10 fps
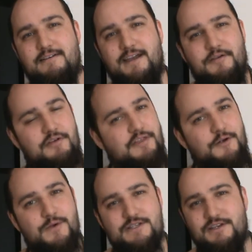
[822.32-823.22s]

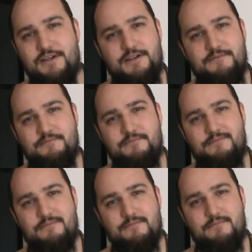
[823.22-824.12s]
everything we say,
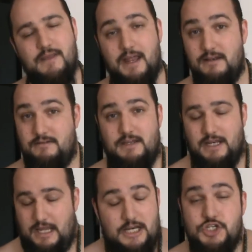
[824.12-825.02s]
and
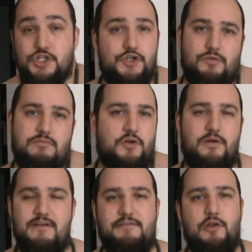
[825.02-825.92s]
it is true, you don't
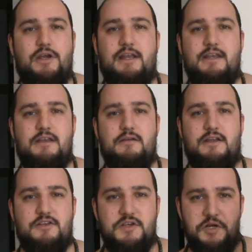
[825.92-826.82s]
even have to look at it
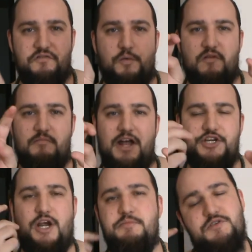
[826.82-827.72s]
in a form of
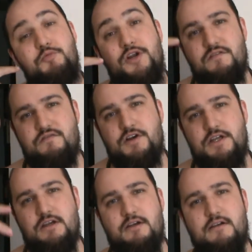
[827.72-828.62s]
magic. I'm just putting a
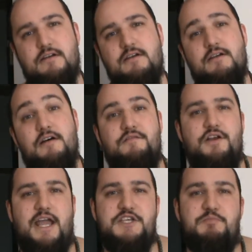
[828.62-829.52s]
funny
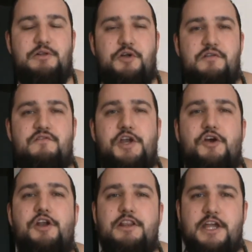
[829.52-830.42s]
aspect on it, funny
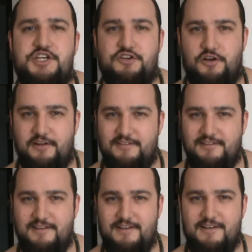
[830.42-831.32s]
connotation on it.
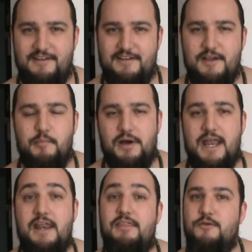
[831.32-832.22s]
But
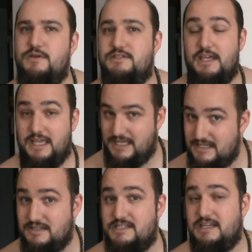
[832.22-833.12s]
anything we say
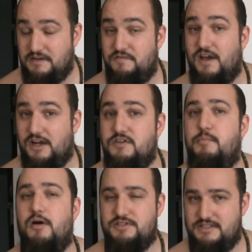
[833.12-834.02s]
is, in fact,
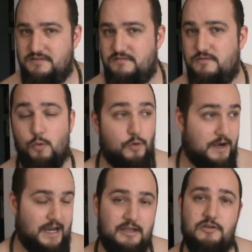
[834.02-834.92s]
positive or
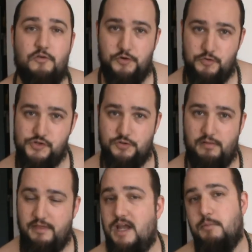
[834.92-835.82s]
negative or neutral.
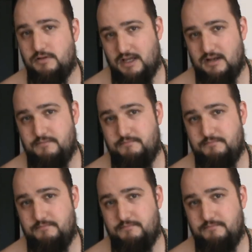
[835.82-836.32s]
Think about that.